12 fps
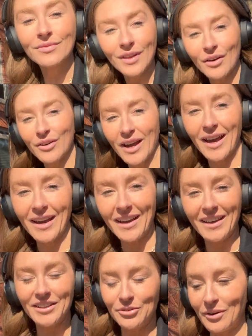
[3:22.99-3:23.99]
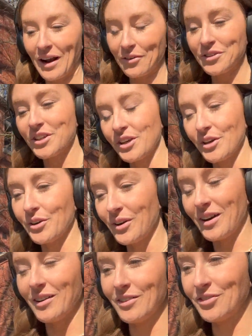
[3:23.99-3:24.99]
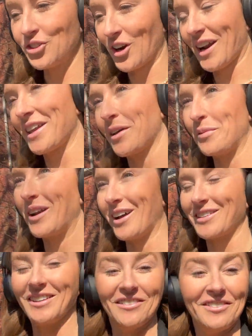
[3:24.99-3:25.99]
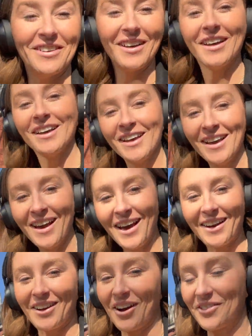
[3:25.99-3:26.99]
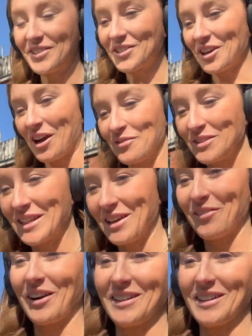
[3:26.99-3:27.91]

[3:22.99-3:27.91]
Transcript: Okay, it's round 2 of trying to get productive at a coffee shop to get work